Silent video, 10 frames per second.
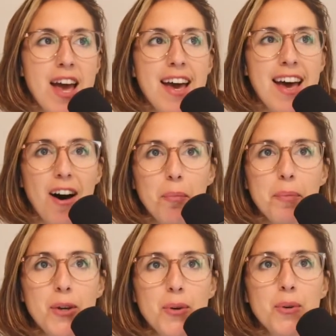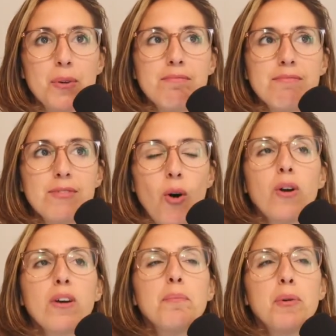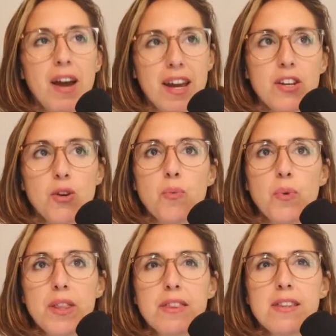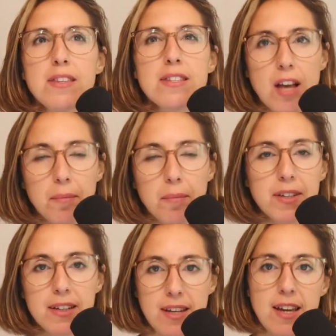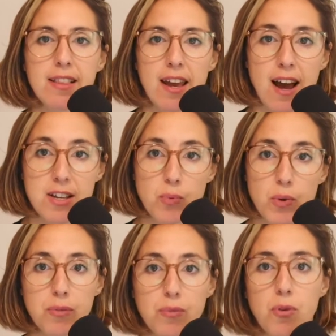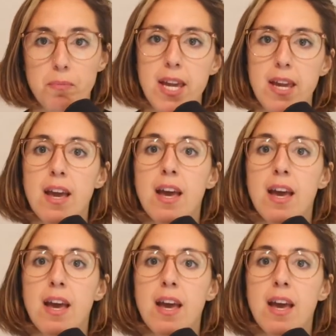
helping you or providing you with some technique that has worked for me